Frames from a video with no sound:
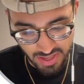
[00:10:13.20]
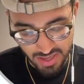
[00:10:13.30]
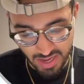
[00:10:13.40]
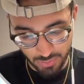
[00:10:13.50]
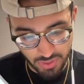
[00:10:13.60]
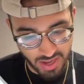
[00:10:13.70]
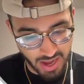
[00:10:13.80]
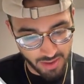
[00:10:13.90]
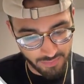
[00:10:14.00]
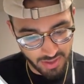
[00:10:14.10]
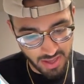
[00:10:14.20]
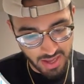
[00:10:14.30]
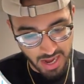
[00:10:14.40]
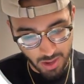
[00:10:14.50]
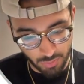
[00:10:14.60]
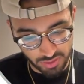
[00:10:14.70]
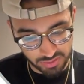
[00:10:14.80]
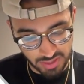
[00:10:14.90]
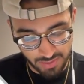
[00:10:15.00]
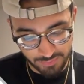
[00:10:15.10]
And we have our
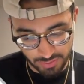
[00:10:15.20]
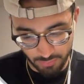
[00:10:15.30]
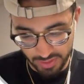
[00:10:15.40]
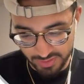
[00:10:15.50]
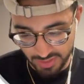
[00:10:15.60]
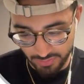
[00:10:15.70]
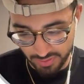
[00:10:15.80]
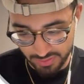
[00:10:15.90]
left and right side, right?